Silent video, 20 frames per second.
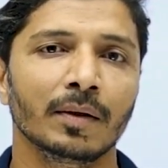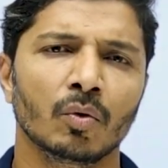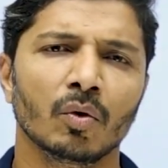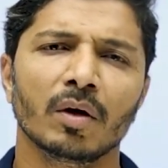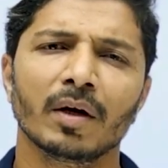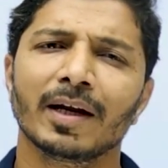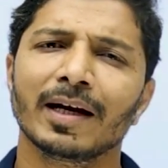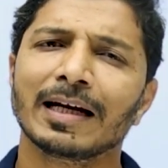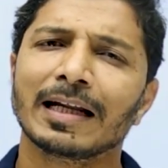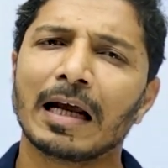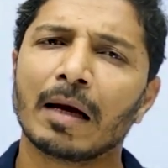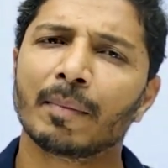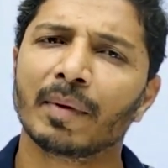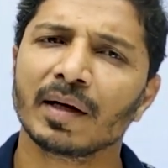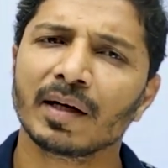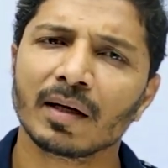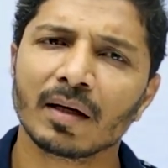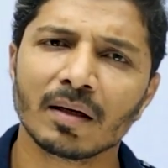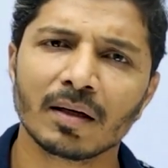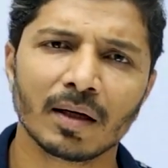to correct
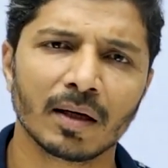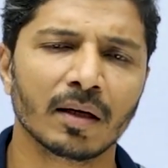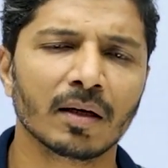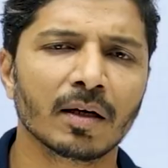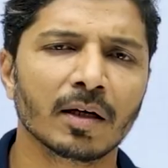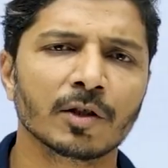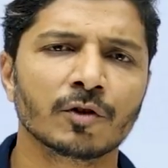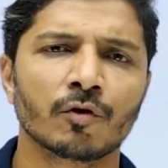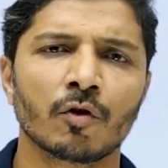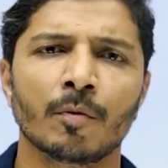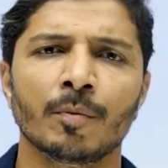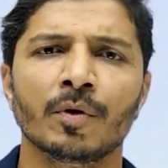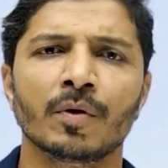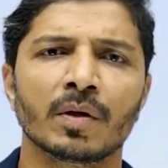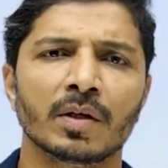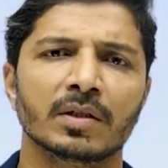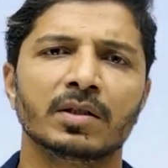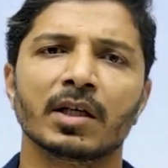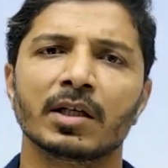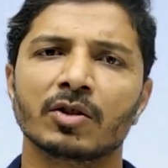grammatical errors from your
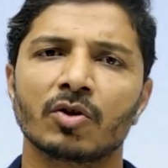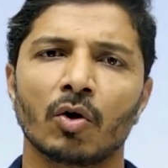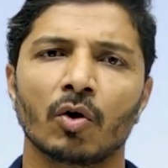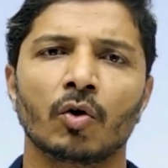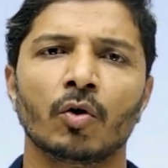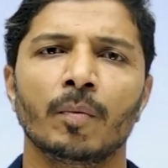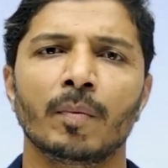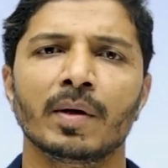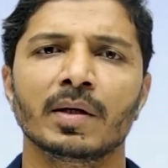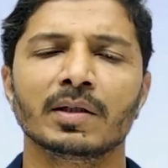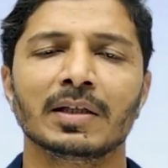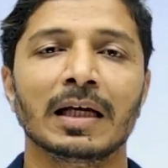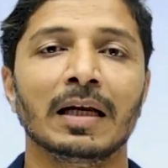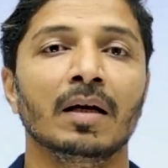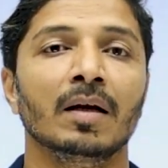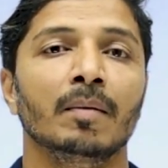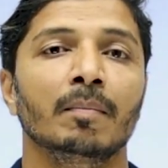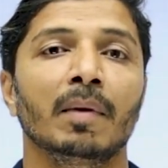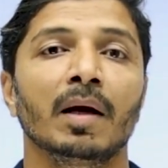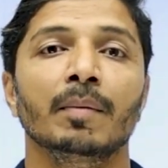research documents,
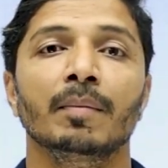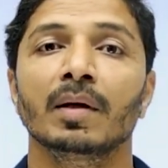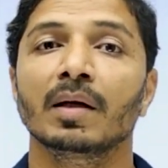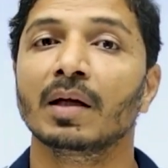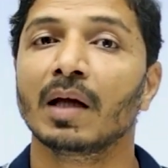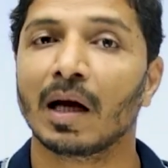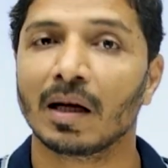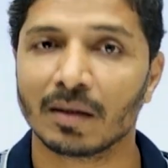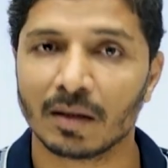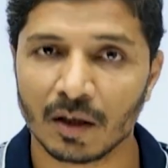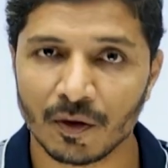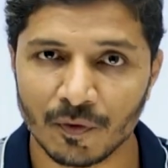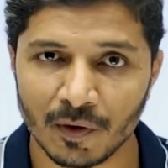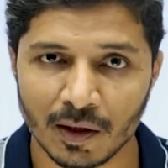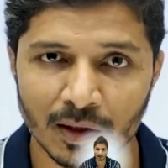and by many other